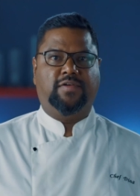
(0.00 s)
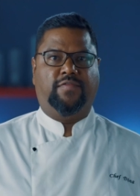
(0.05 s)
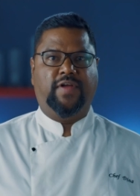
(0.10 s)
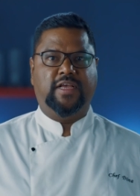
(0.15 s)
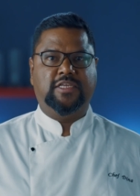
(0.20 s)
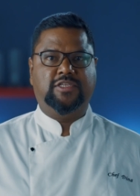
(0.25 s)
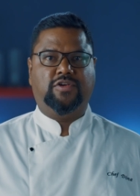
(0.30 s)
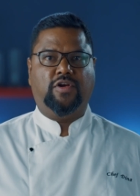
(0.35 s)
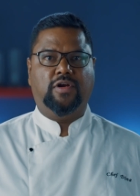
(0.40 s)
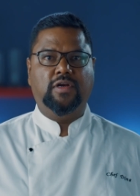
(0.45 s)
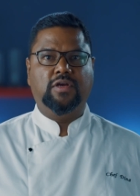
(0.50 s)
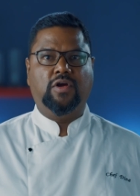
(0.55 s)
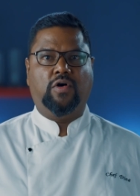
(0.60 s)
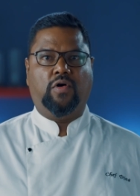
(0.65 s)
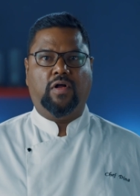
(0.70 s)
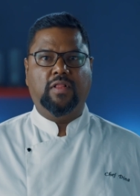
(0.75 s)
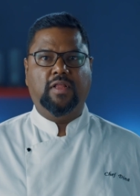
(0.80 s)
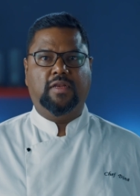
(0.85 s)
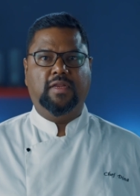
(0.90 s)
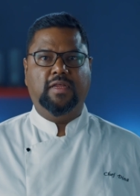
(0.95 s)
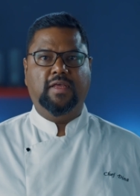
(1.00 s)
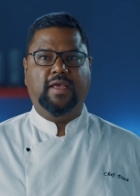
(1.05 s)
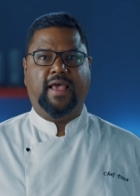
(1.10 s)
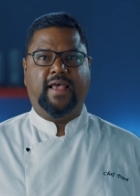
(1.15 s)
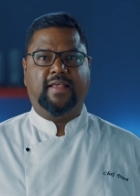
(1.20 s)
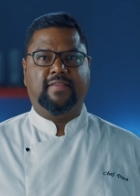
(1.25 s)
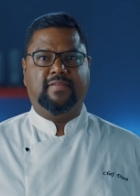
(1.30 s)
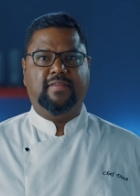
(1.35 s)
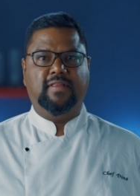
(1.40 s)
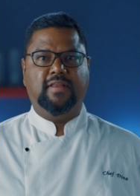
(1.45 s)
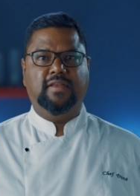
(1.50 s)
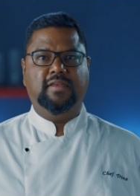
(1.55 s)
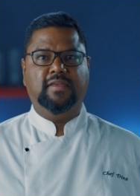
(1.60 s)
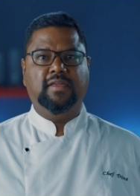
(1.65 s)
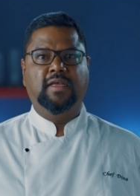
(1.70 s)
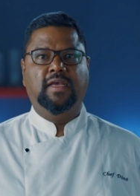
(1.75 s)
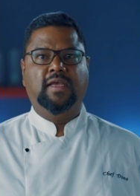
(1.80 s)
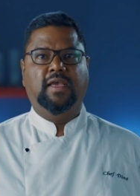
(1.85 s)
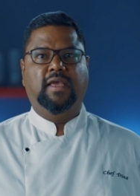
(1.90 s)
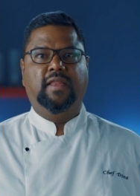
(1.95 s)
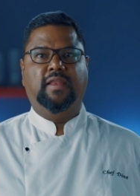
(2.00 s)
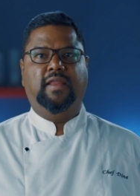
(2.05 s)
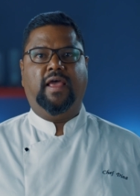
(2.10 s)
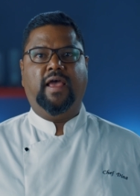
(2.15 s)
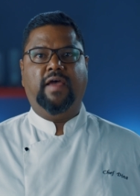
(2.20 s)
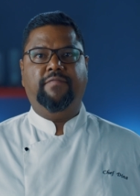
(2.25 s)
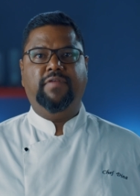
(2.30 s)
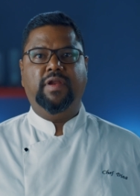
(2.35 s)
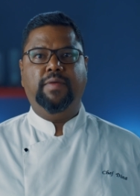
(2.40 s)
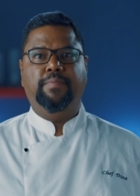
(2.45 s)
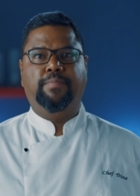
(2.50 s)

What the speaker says: restaurant quality, excellent in every